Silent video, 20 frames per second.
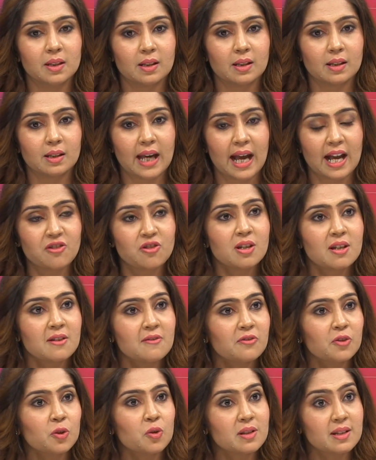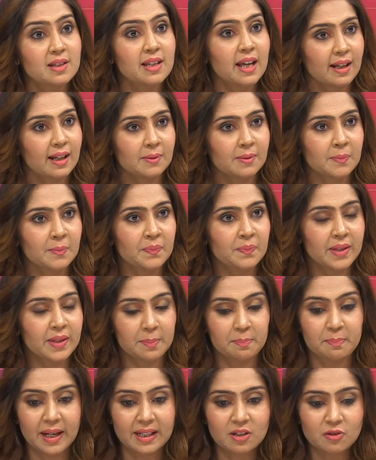cash inflows then?
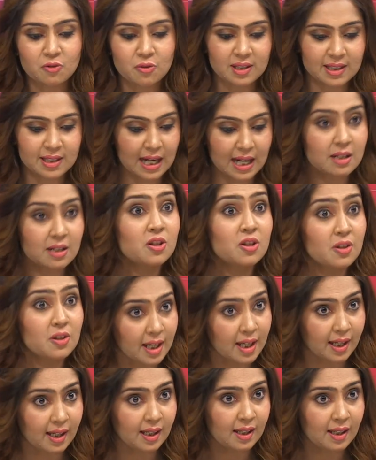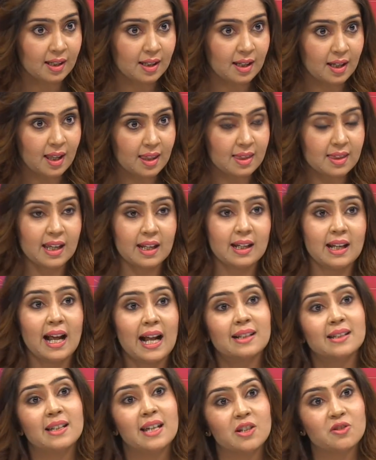Better to start today than
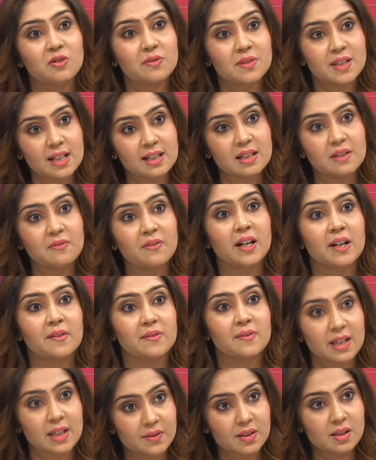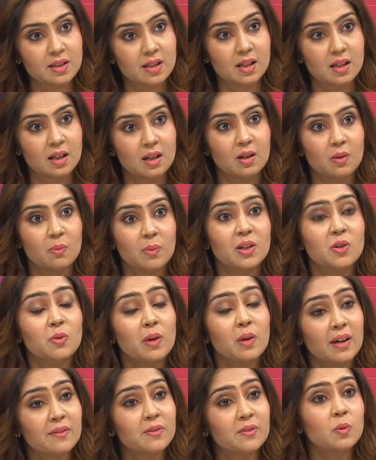at the age of 65, 70 when you
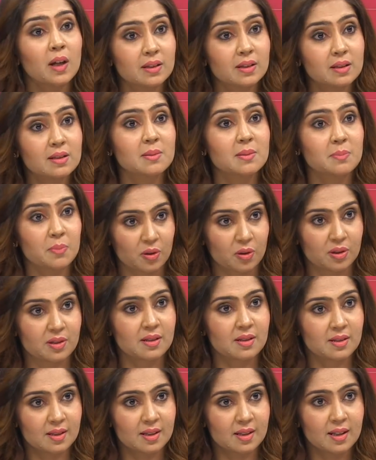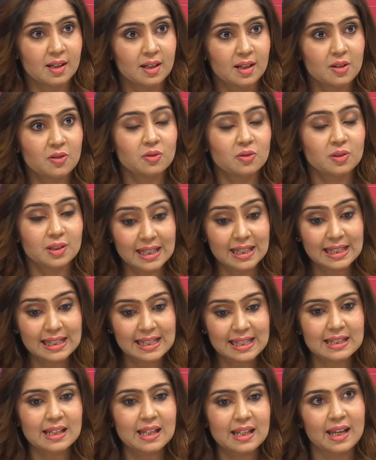have no other support. So this
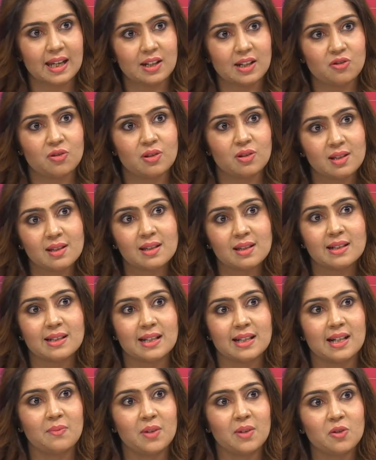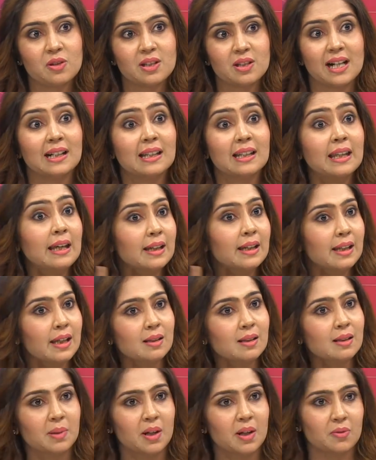is the age, this is the time when you start thinking
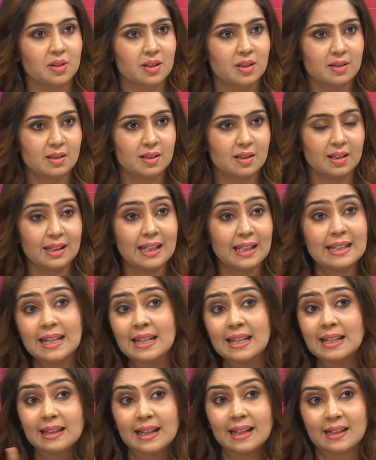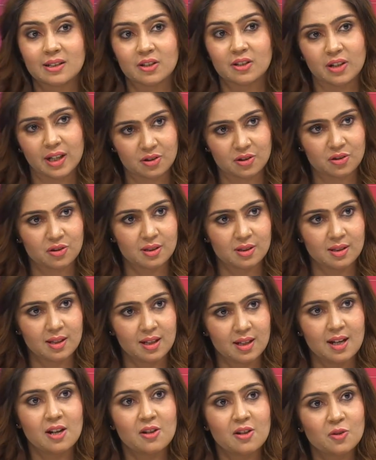about it, thinking in that direction,
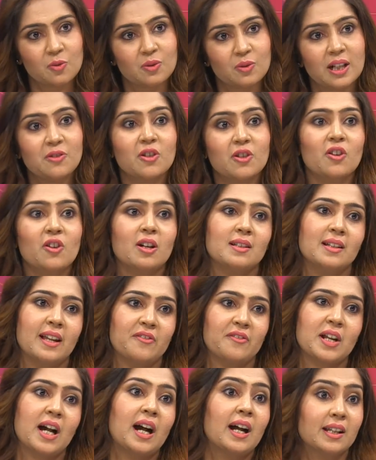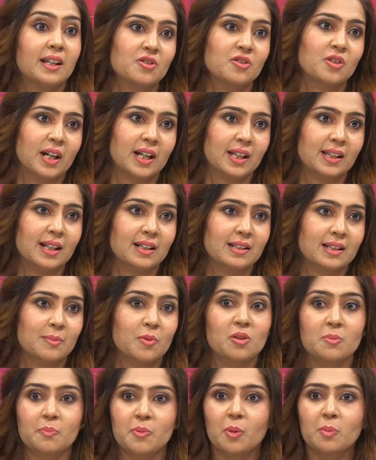so that you're not left high and dry at that time,
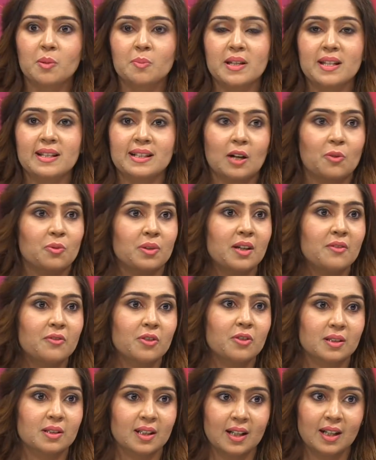or probably scouting for